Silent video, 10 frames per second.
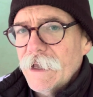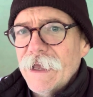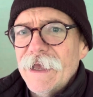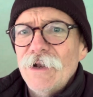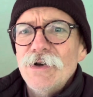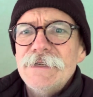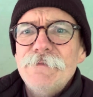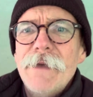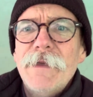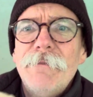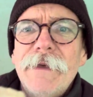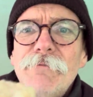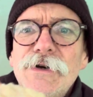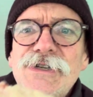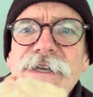It looks maybe a bit
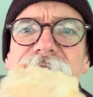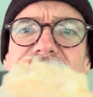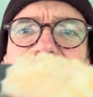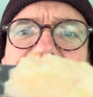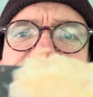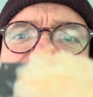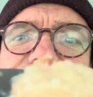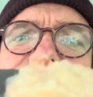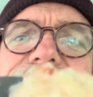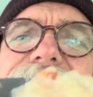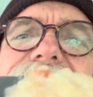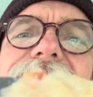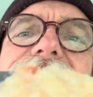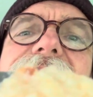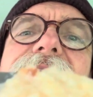mushy. It
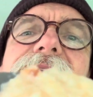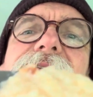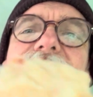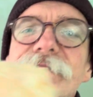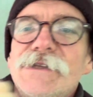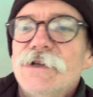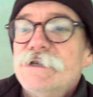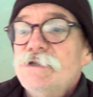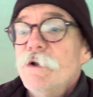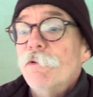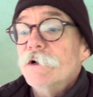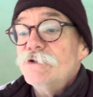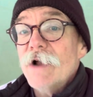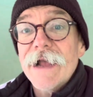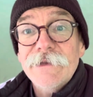doesn't look super
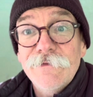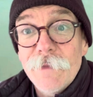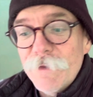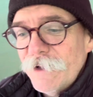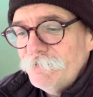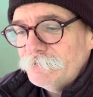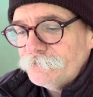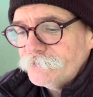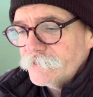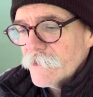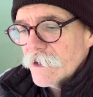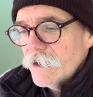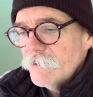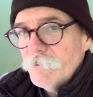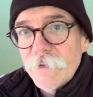attractive maybe,
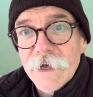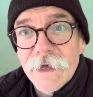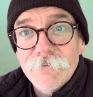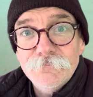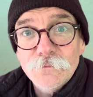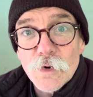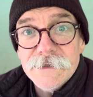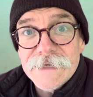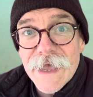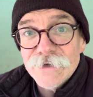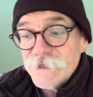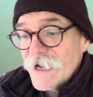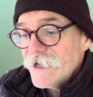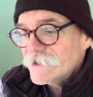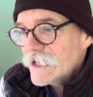but we're going to see how she
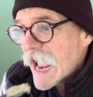tastes.